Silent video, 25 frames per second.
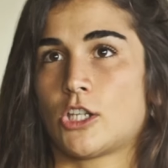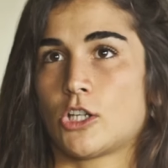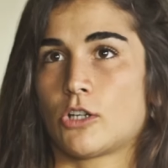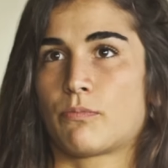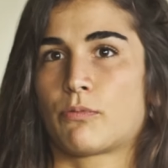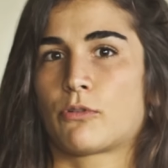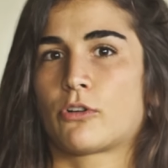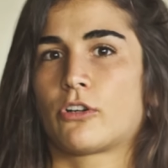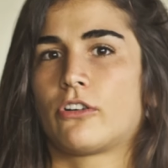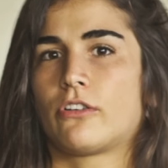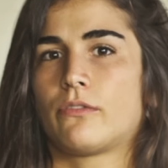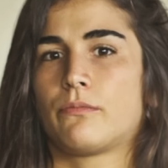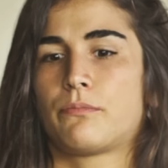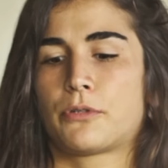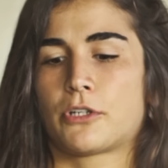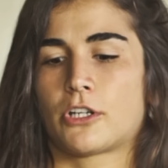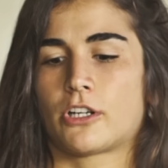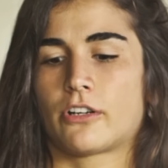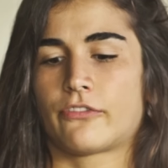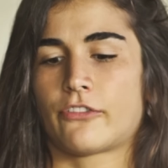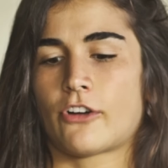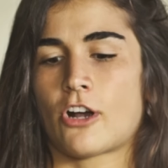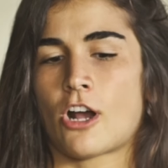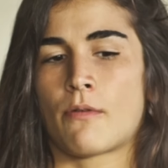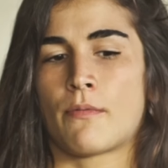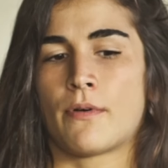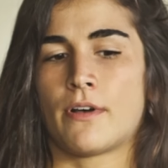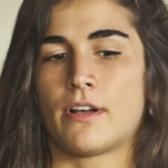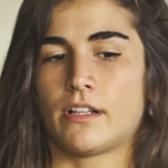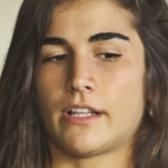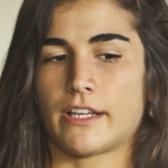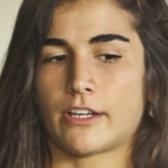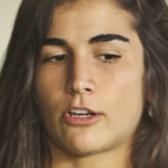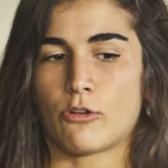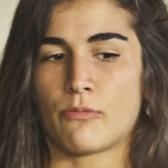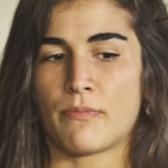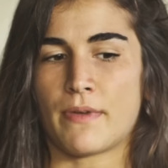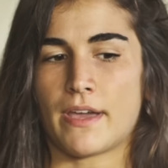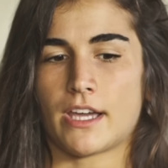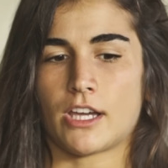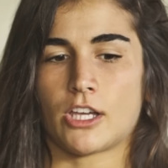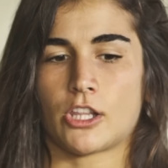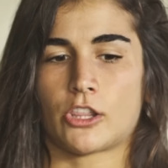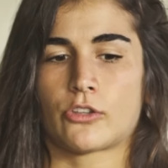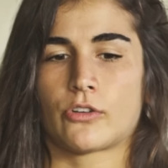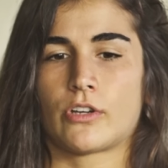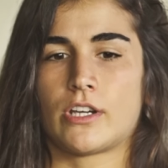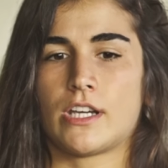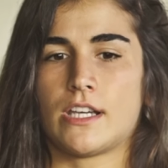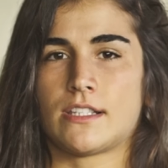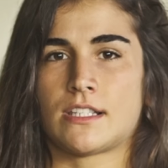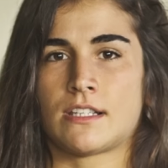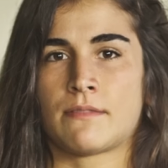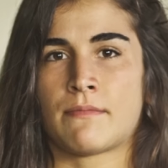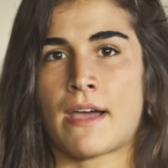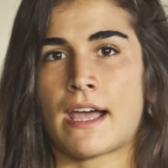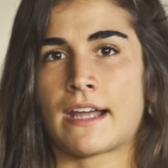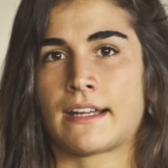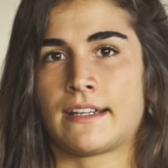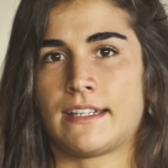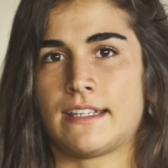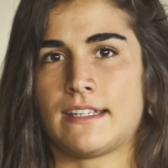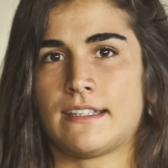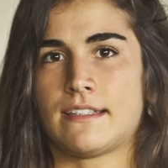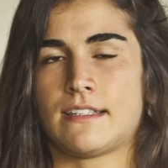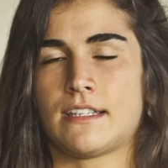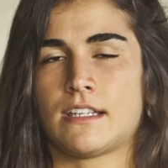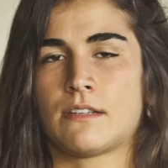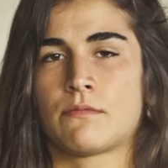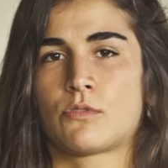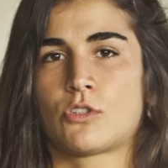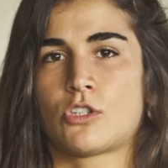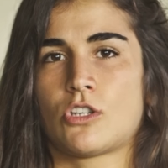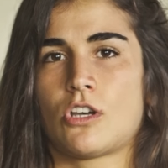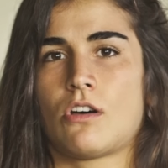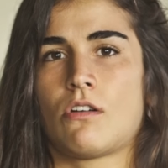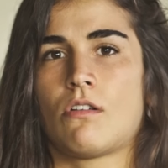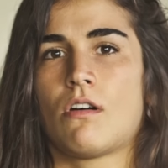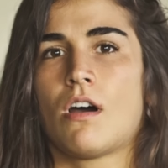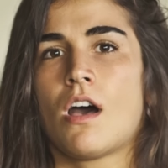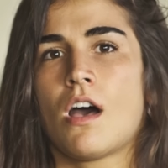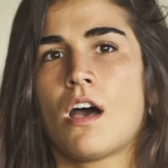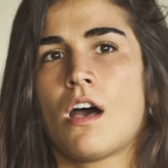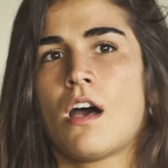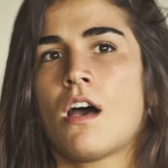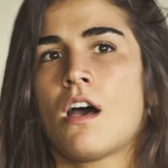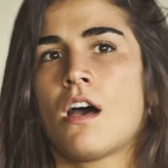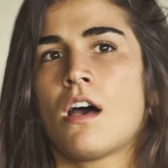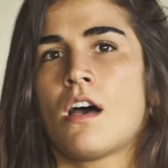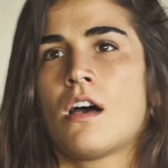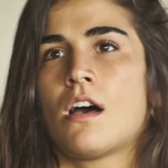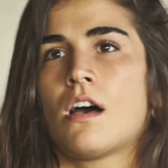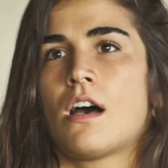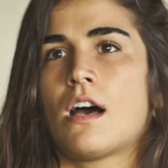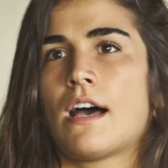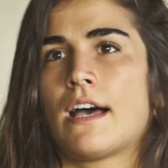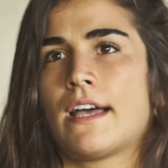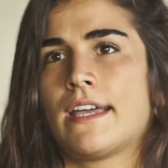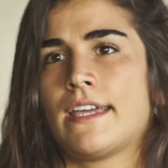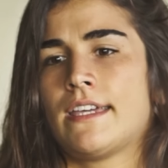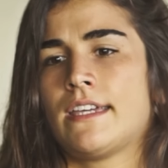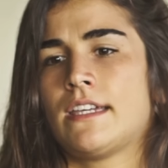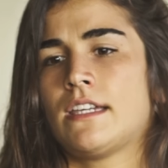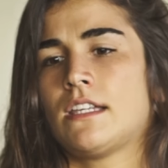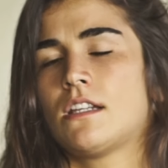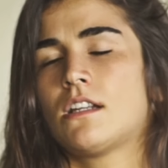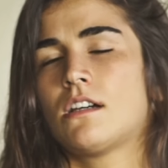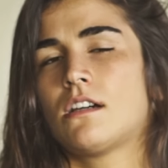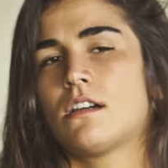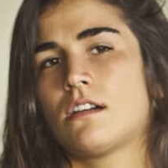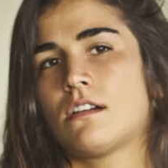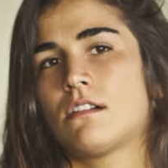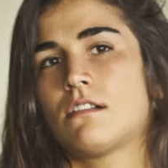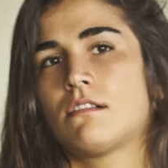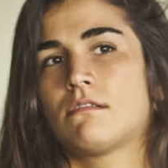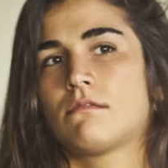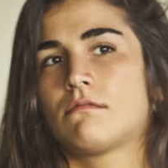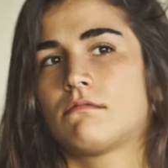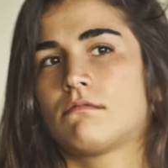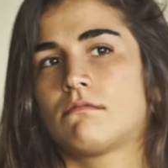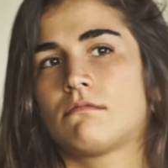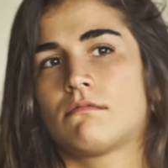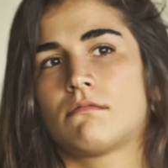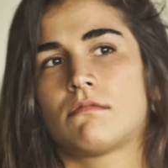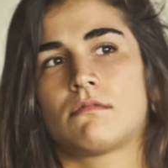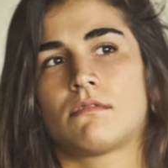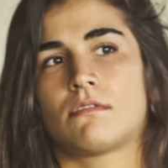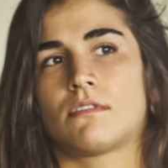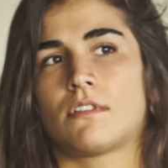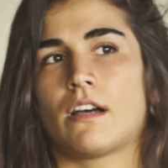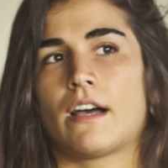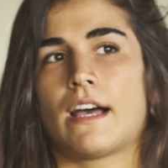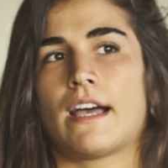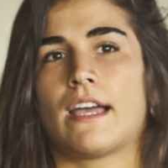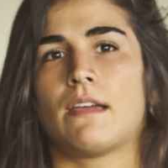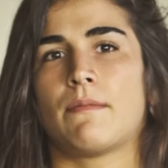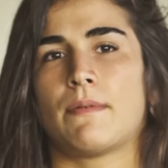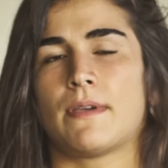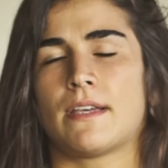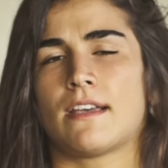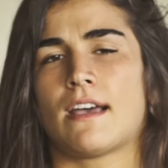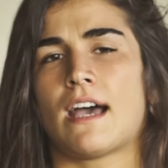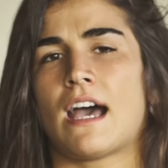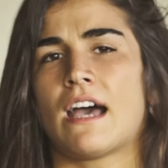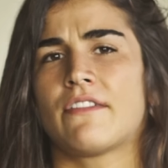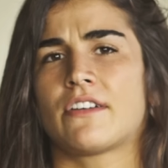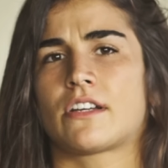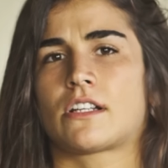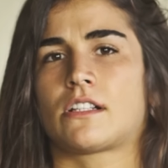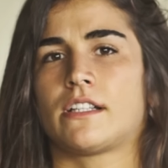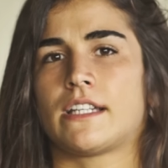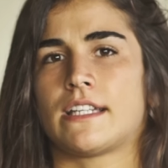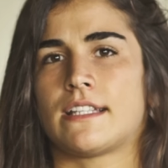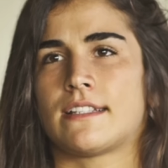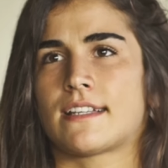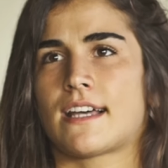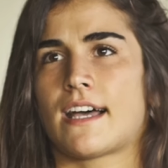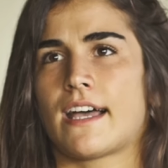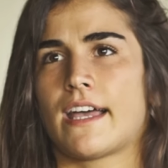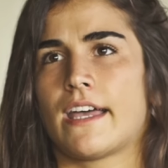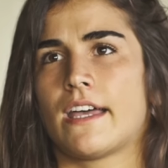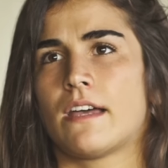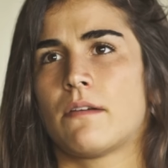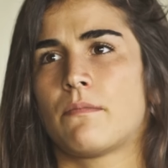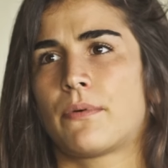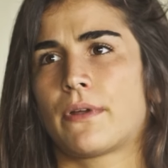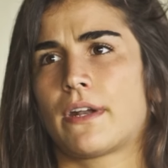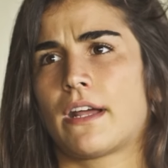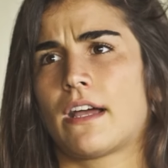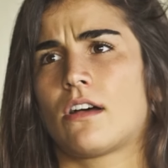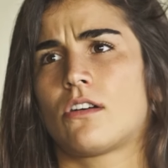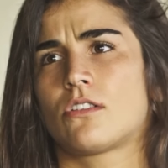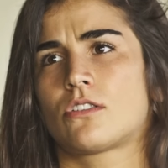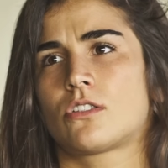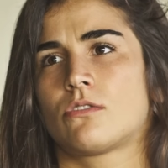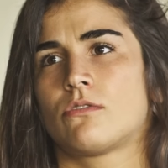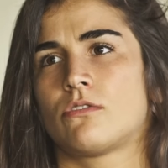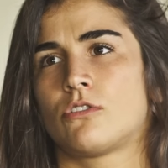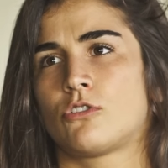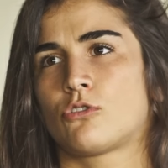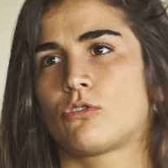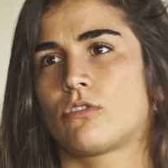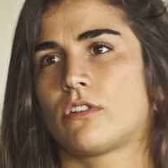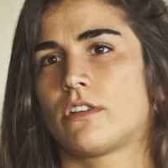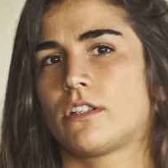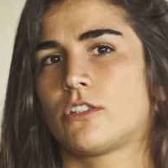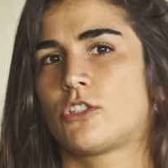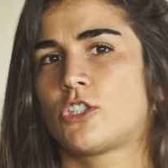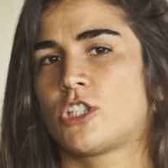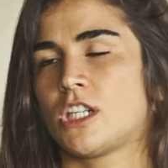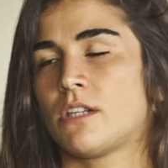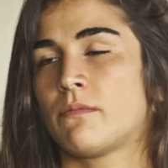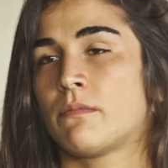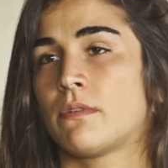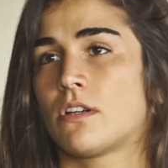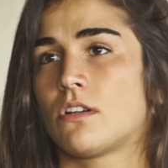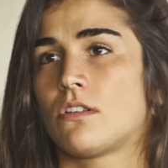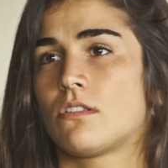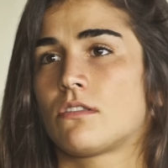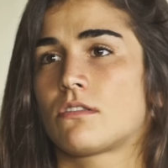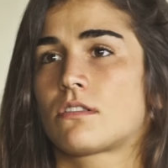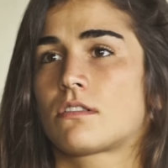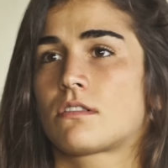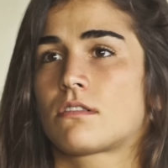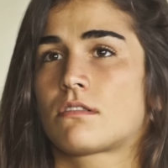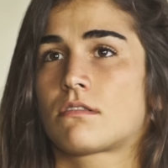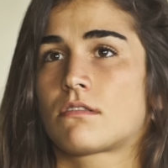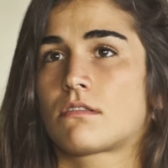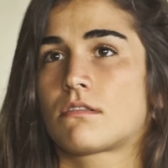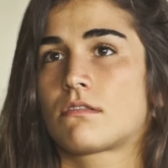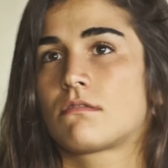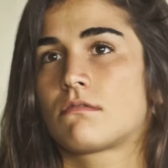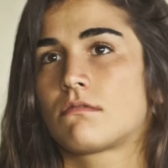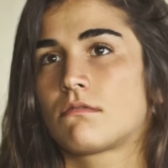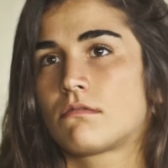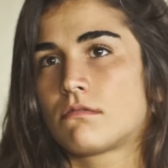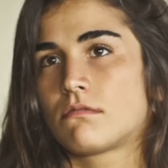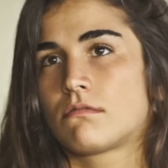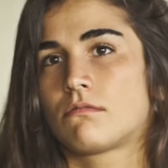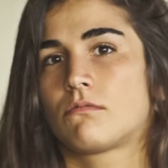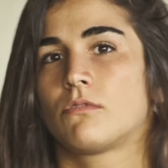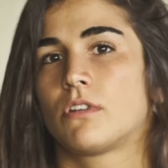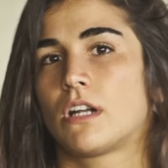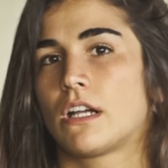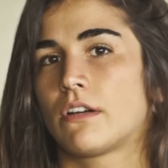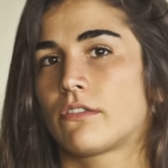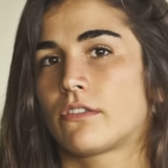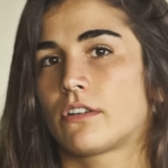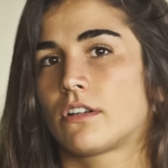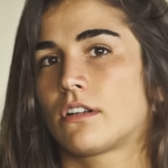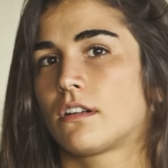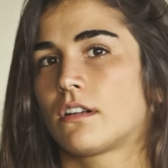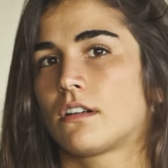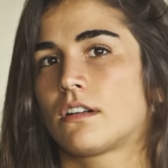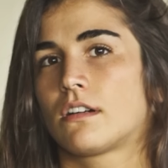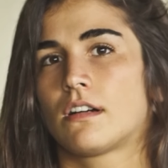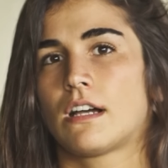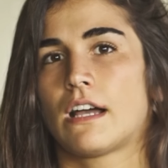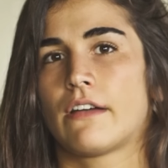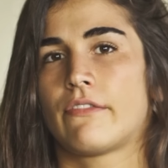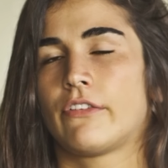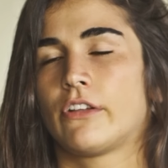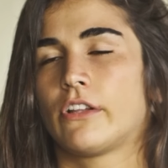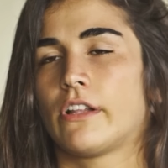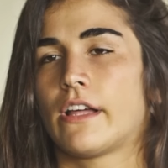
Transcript: your pure pharma, like omega-3s and magnesium. So I have a clean diet, but I also enjoy cheat meals whenever I feel